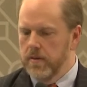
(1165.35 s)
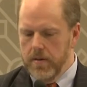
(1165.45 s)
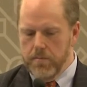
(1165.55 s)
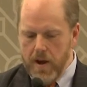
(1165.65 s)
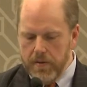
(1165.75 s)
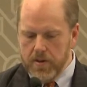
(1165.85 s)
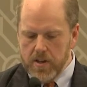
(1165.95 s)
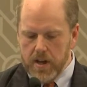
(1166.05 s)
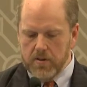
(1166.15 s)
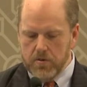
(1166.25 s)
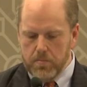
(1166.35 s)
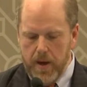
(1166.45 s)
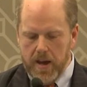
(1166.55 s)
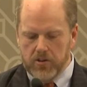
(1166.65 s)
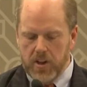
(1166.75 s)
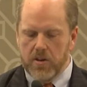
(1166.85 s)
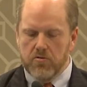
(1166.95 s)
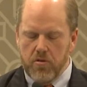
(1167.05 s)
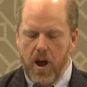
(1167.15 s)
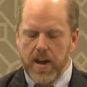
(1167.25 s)
The private sector is based on
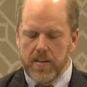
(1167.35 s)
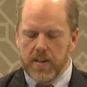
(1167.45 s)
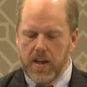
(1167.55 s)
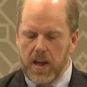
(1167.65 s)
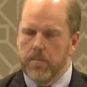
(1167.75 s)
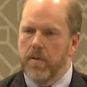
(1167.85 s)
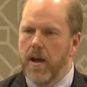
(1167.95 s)
trying to keep